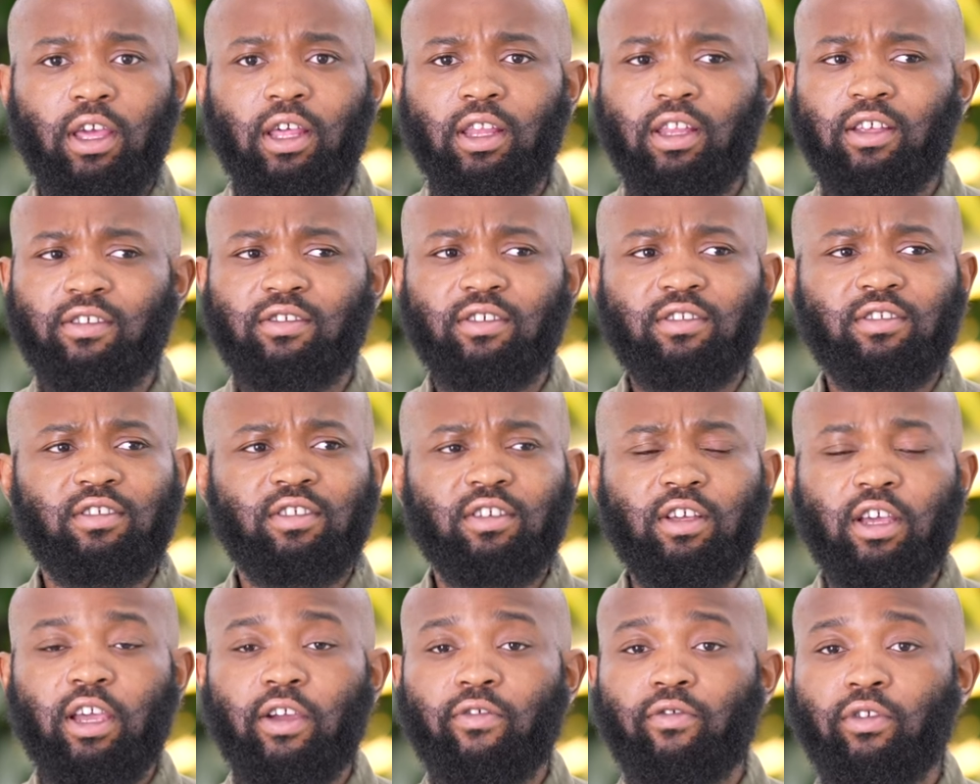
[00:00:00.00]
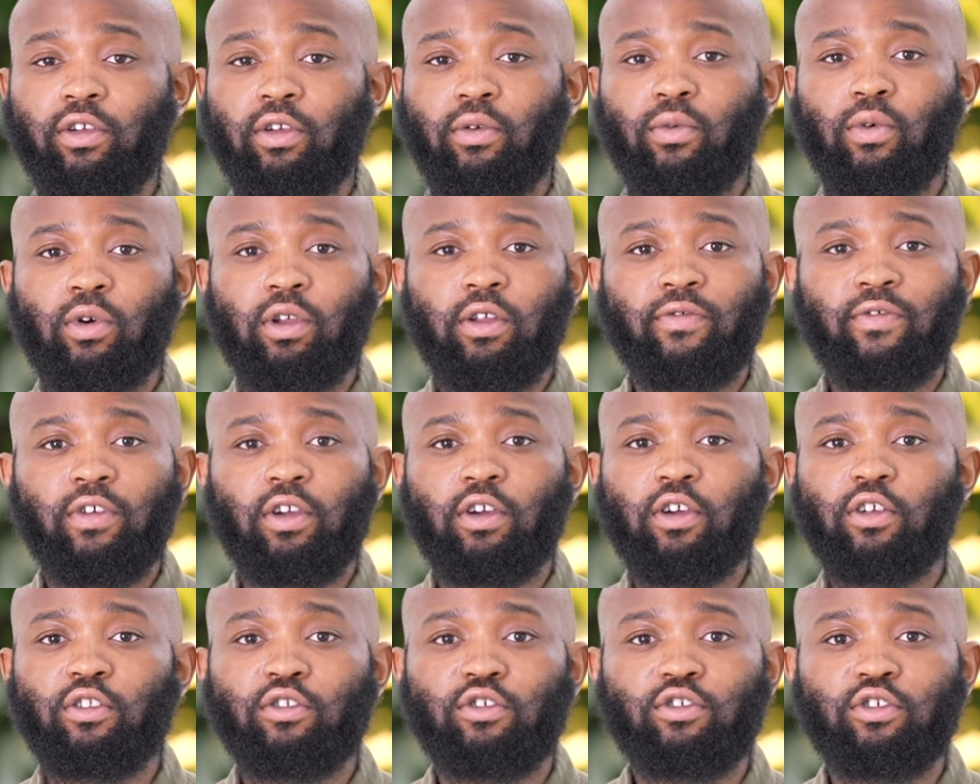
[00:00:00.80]
and listen to every one of
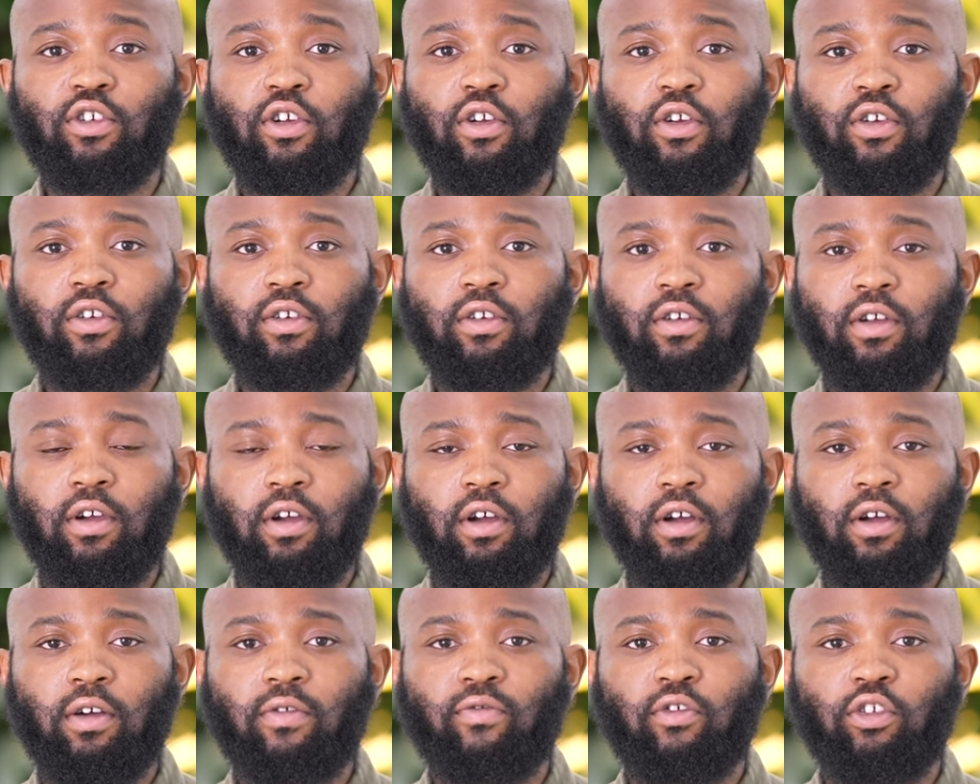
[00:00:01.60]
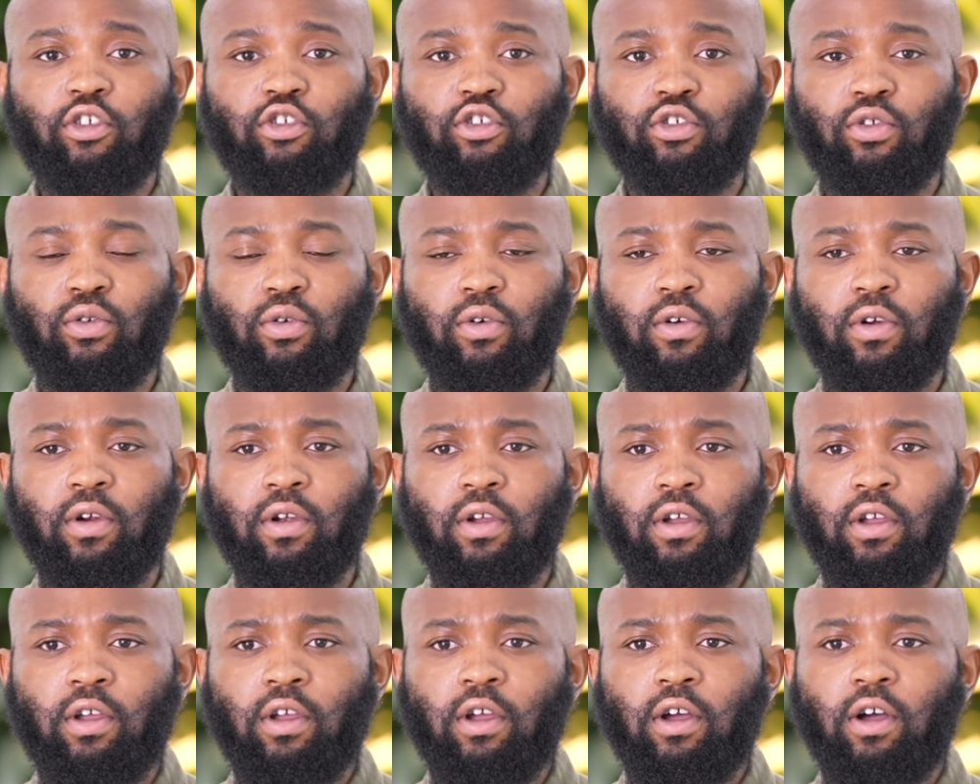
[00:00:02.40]
your concern uh, for sure.
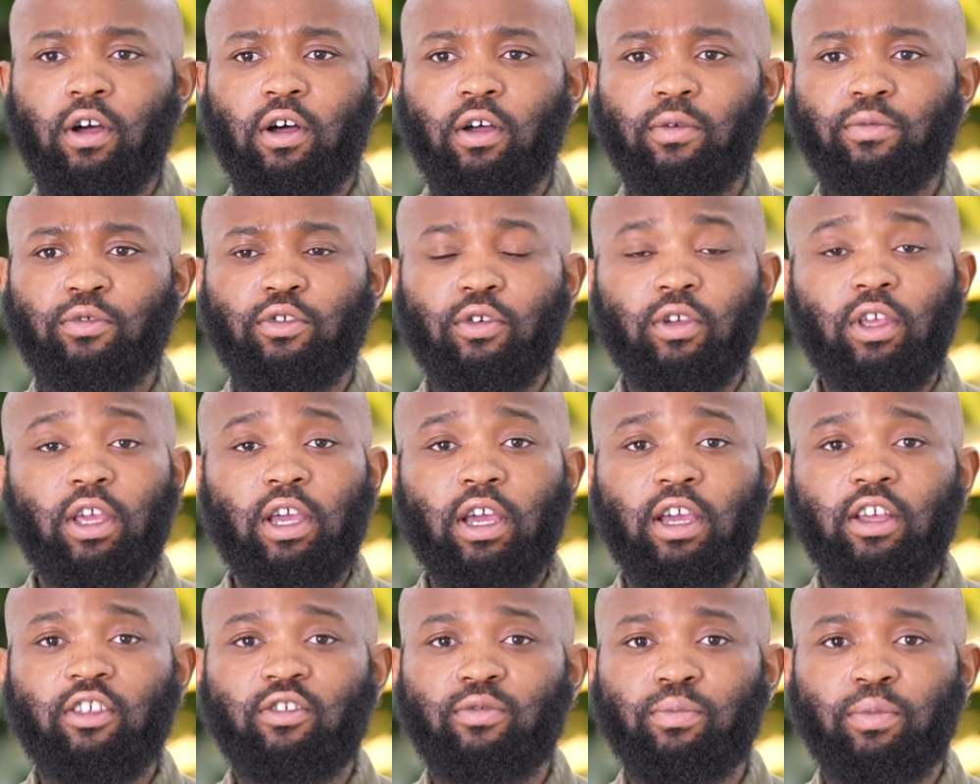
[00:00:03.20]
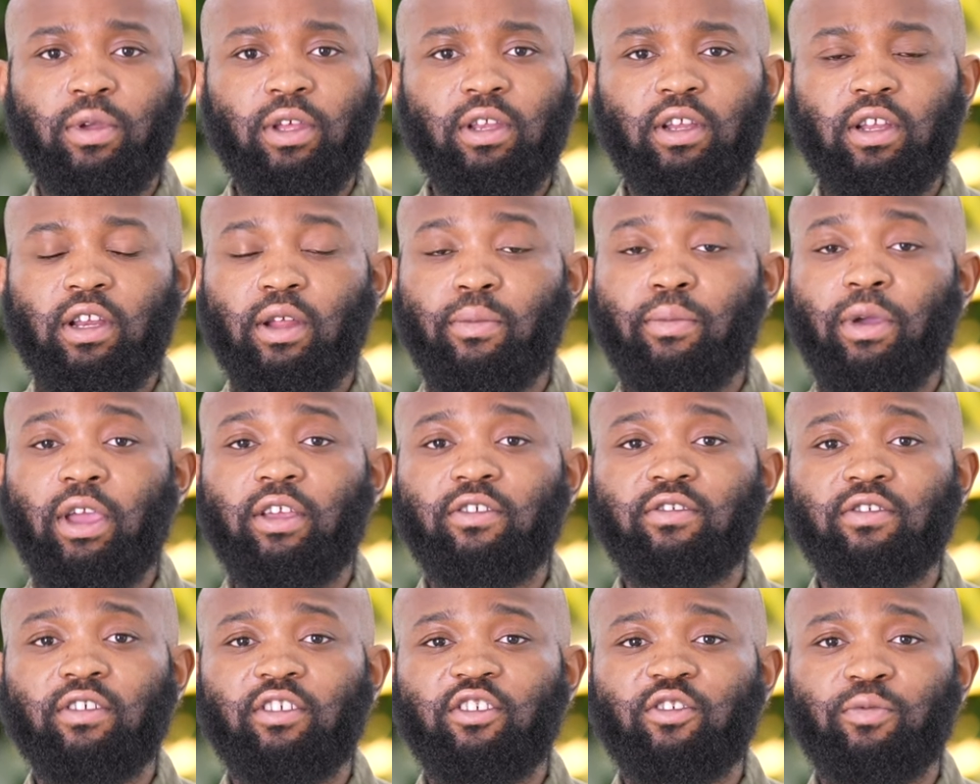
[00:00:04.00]
Um, so yeah, it's been an
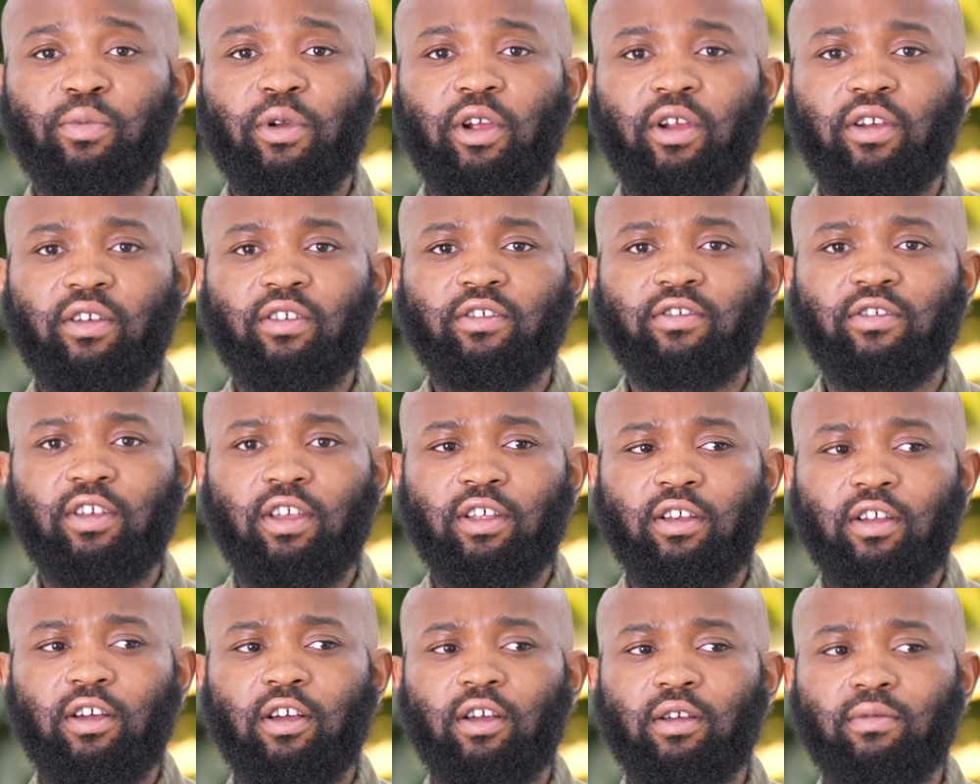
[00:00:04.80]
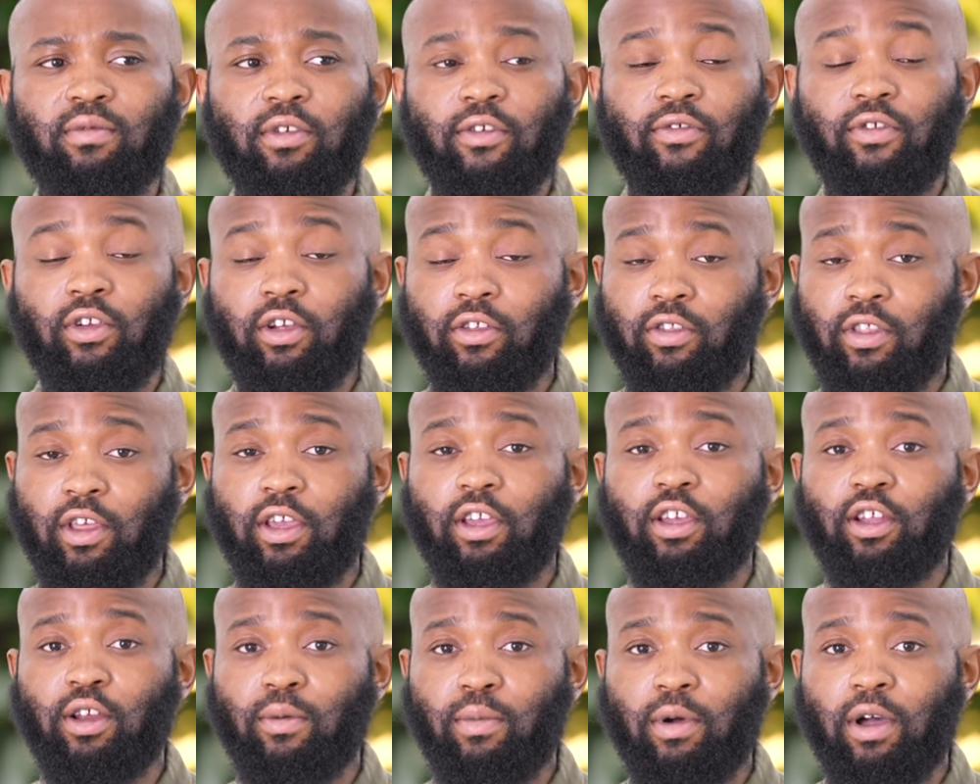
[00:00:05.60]
amazing experience, and uh, if you're
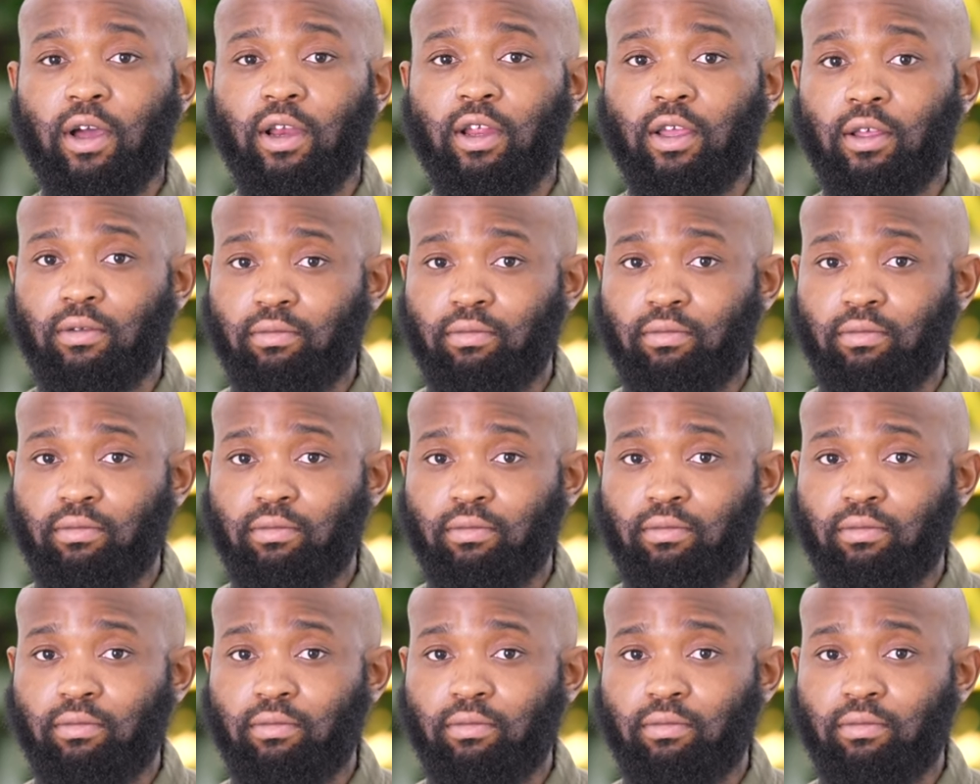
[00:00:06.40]
thinking about